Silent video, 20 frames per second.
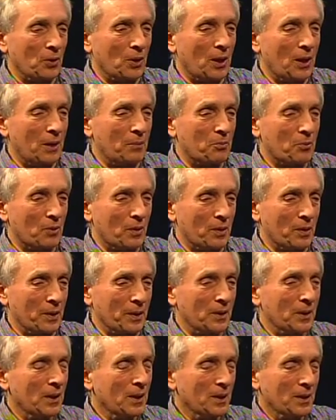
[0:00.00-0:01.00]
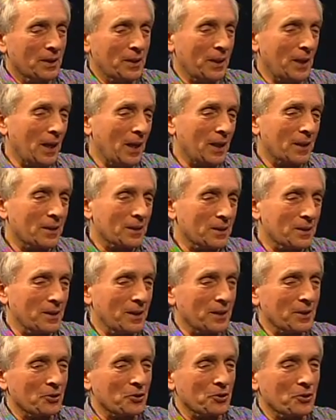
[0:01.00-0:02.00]
library. Oh, it is. Yeah. The gorgeous.
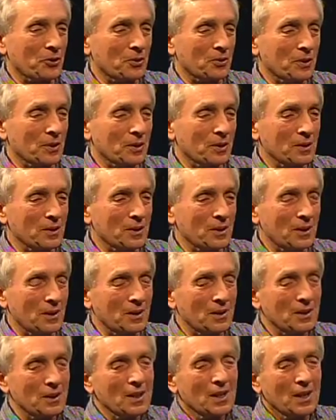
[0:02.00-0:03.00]
architecture and uh,